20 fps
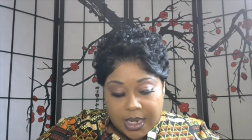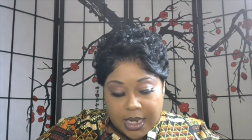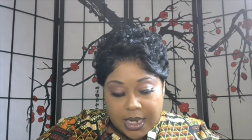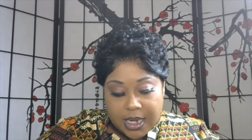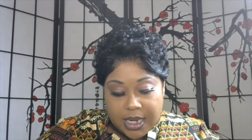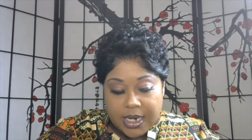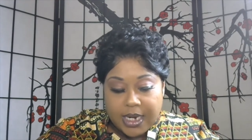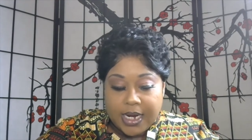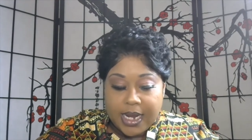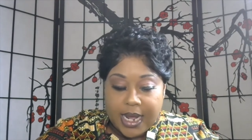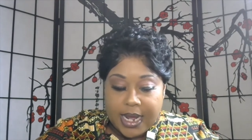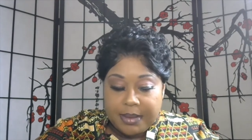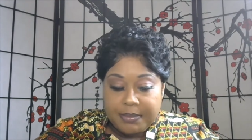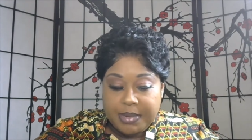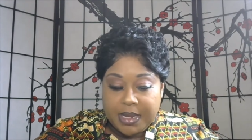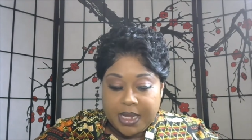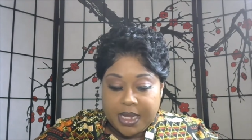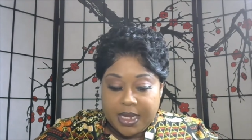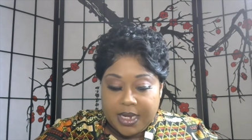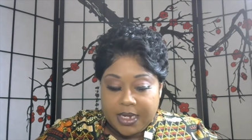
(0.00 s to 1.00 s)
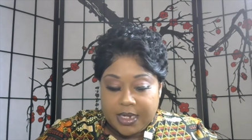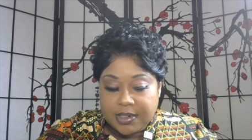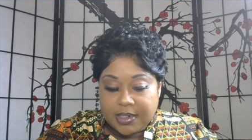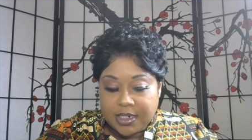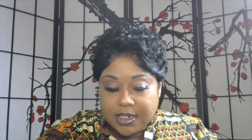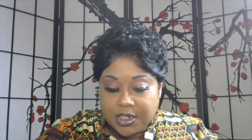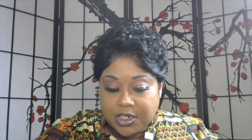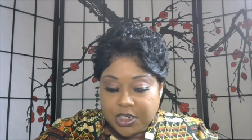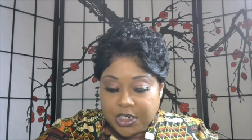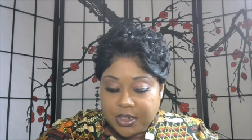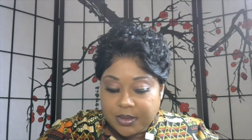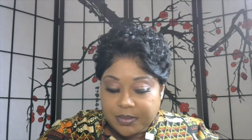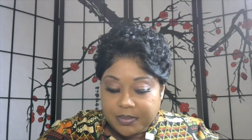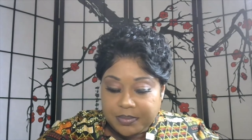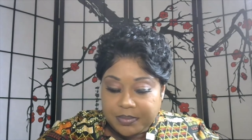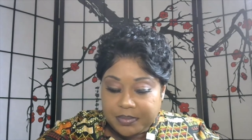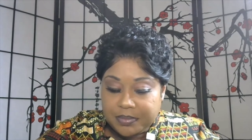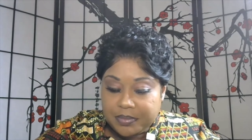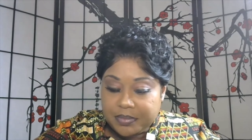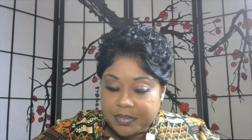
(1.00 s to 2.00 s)
and not paying attention
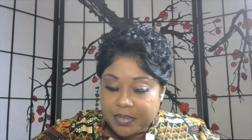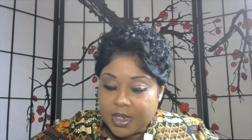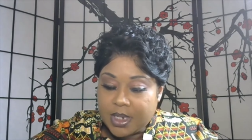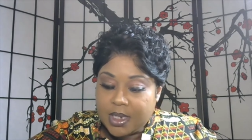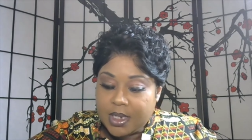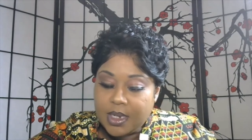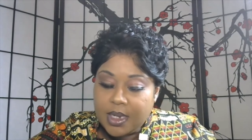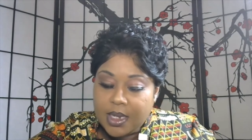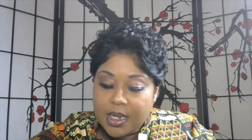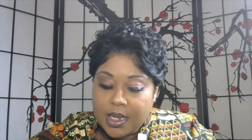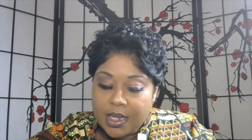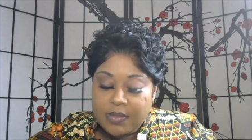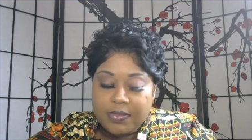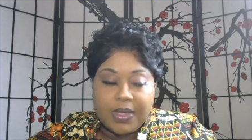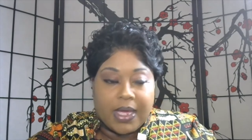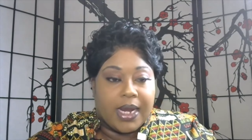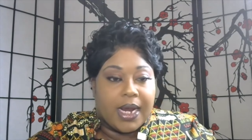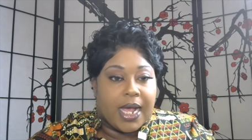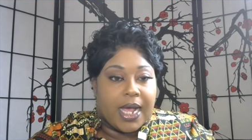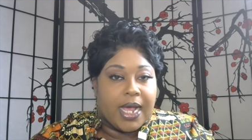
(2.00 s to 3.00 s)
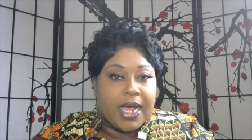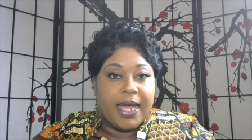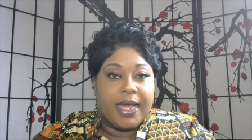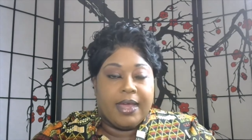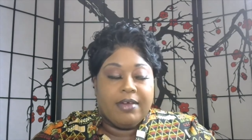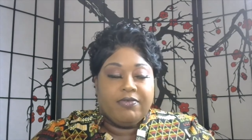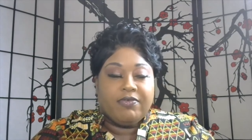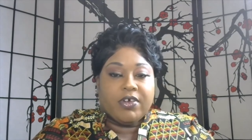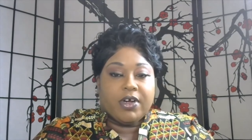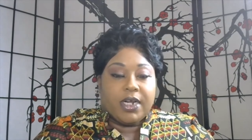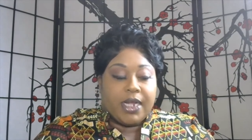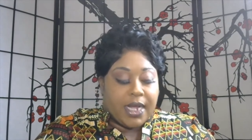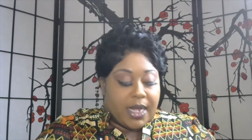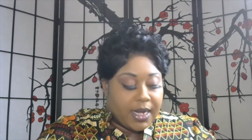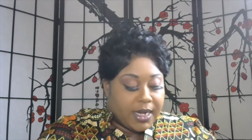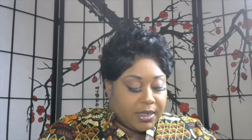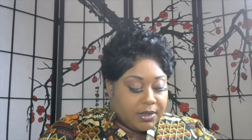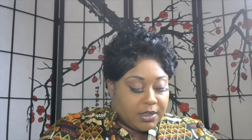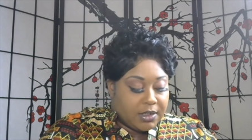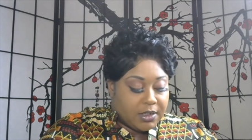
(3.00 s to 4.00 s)
that I
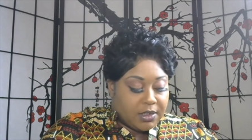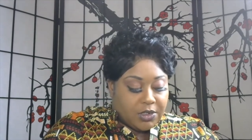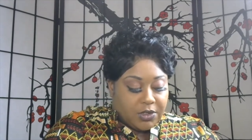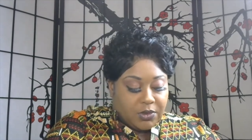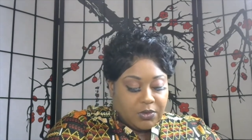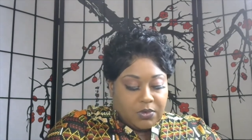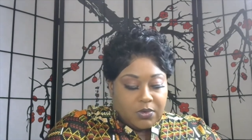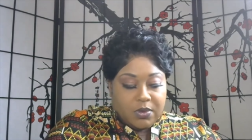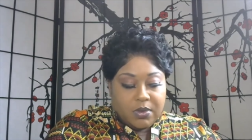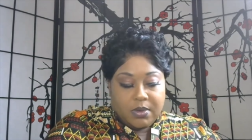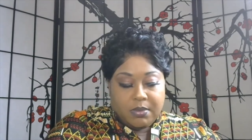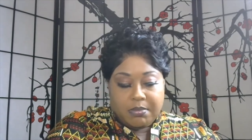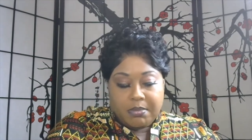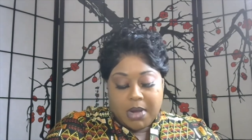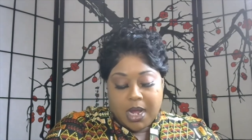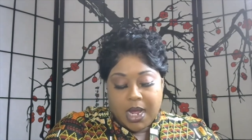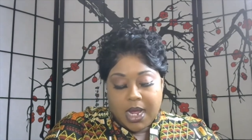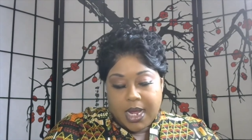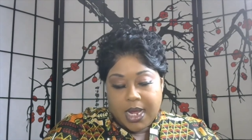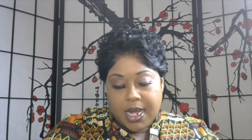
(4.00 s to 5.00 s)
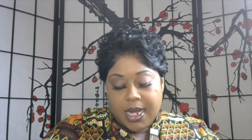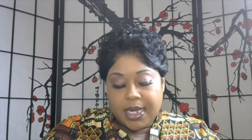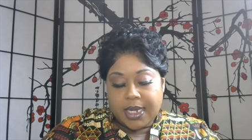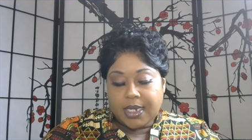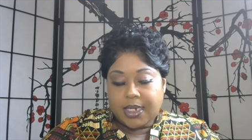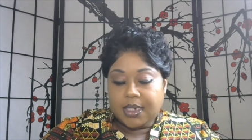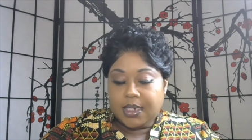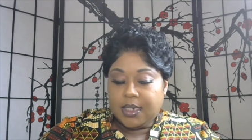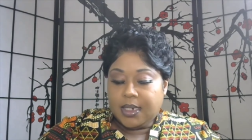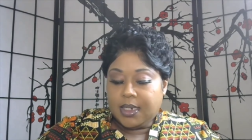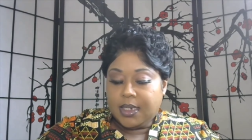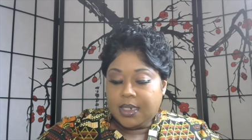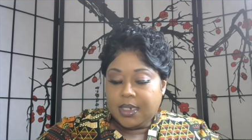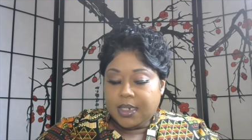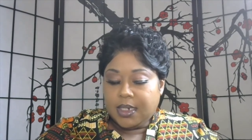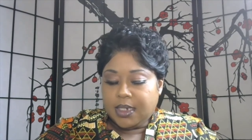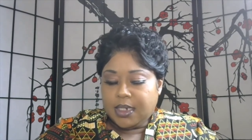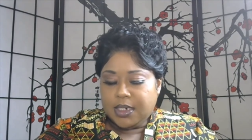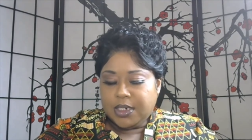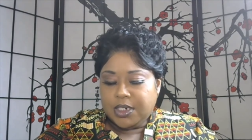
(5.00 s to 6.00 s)
forgot to do my
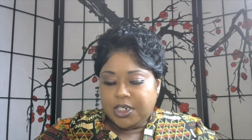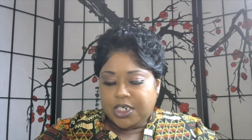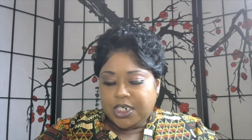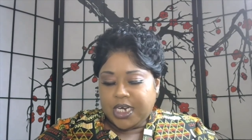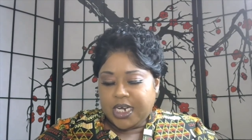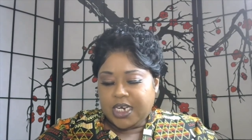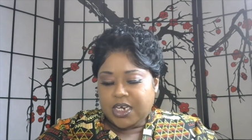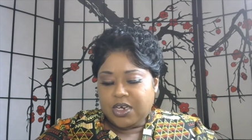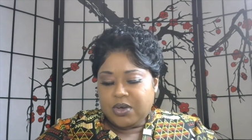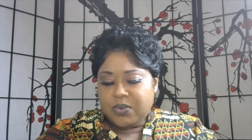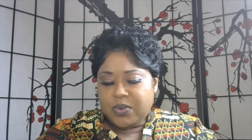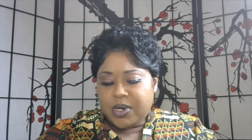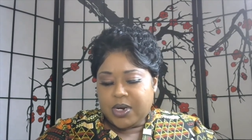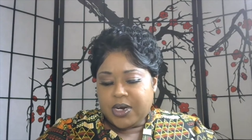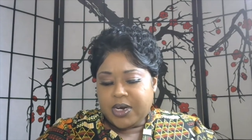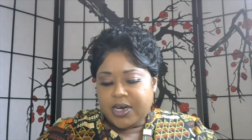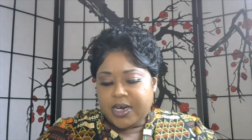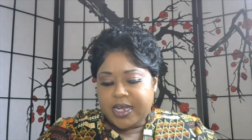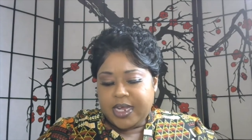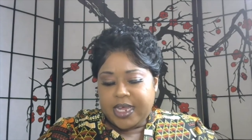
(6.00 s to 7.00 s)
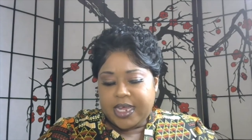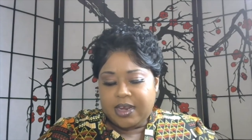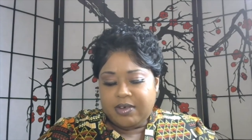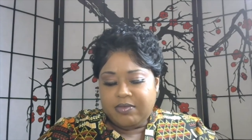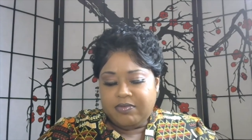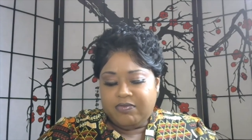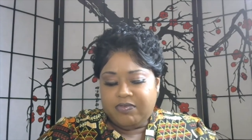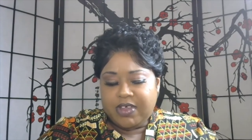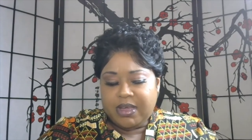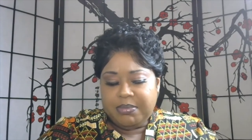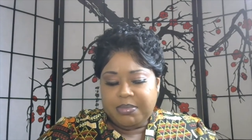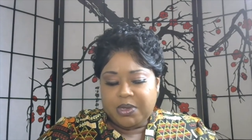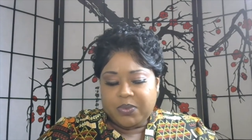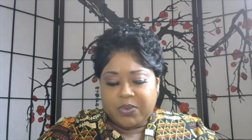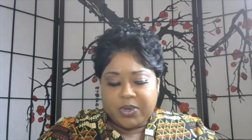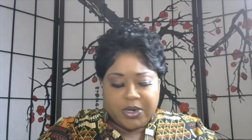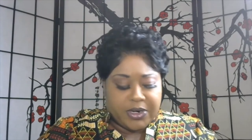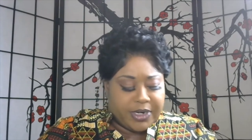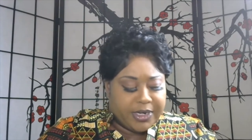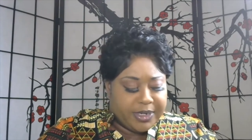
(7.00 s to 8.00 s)
January and
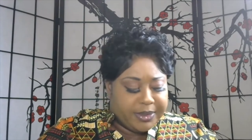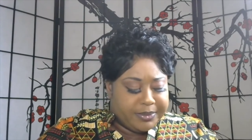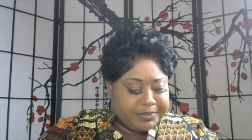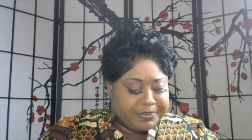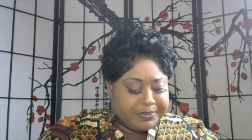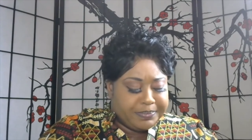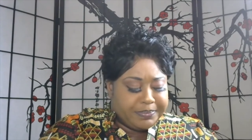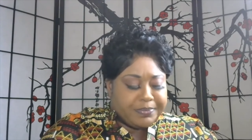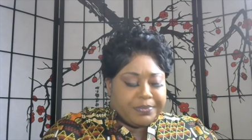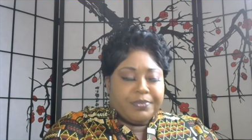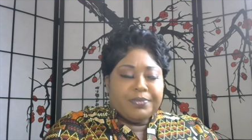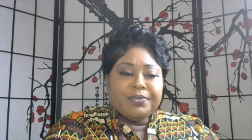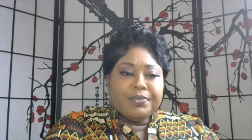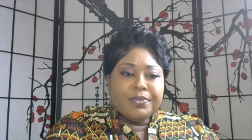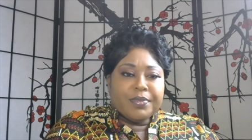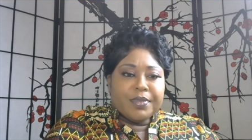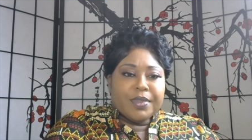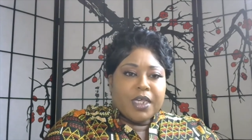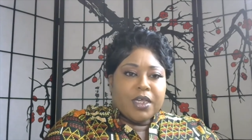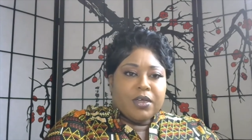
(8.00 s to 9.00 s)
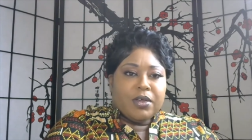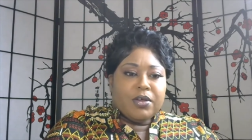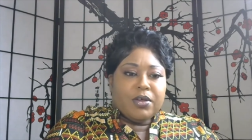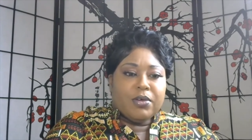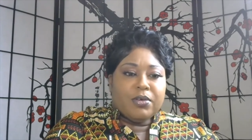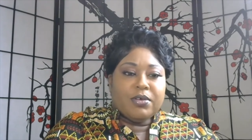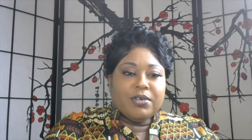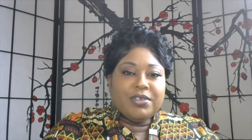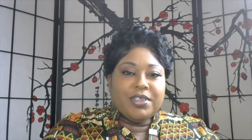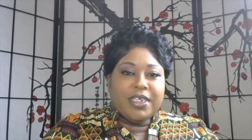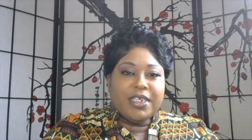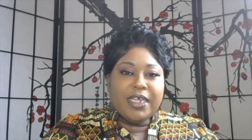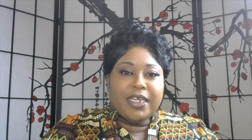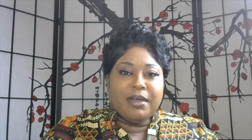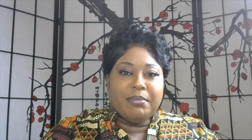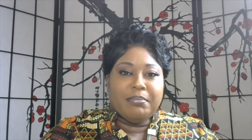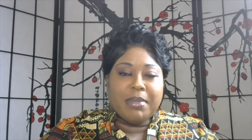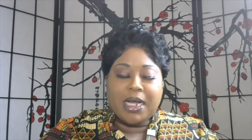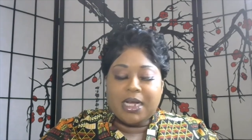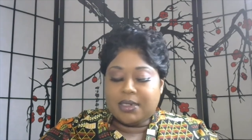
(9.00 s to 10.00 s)
February Cocotique
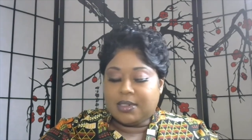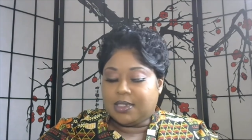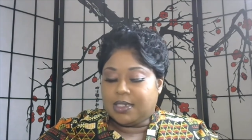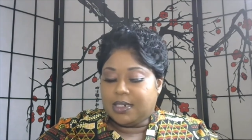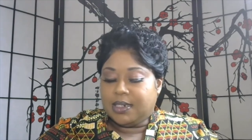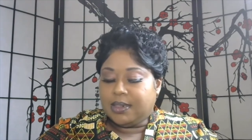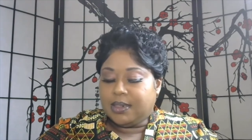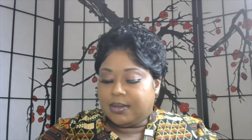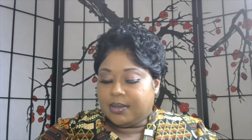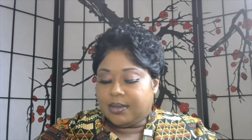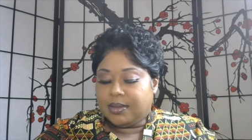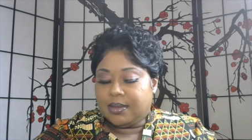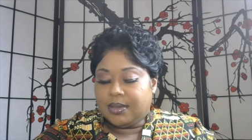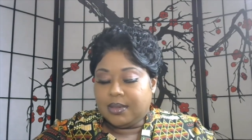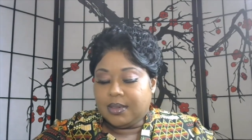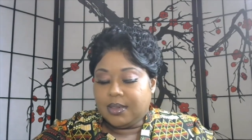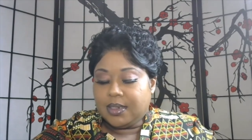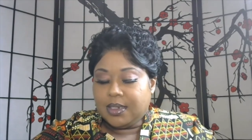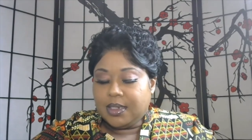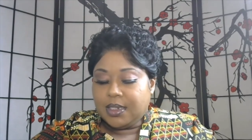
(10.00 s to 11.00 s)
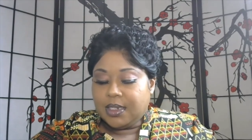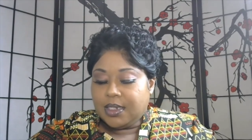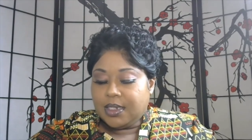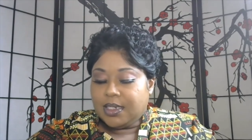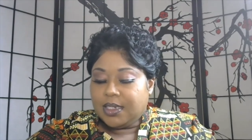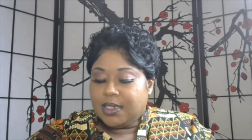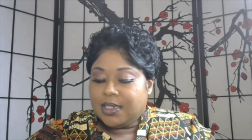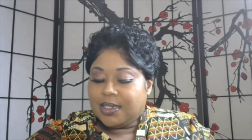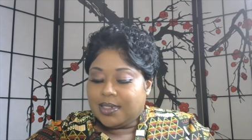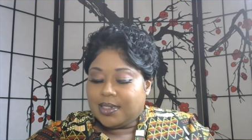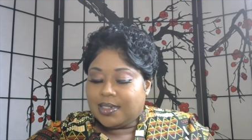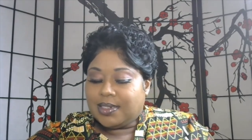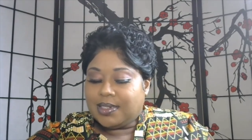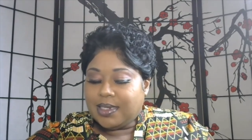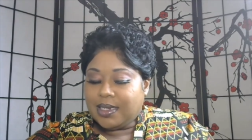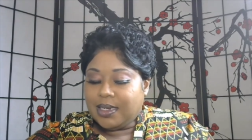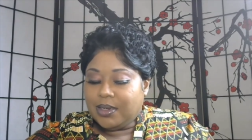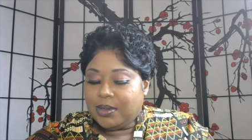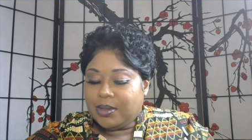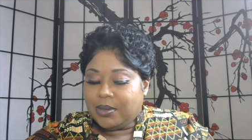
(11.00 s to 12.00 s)
unboxing.
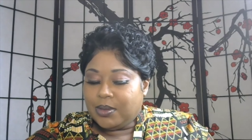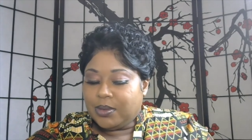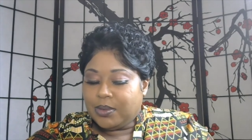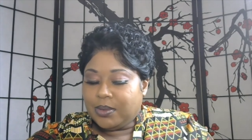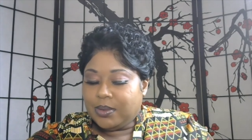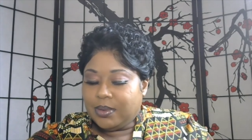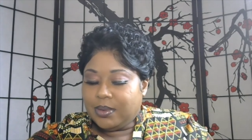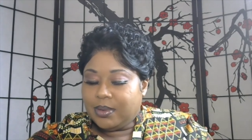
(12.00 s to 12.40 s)
So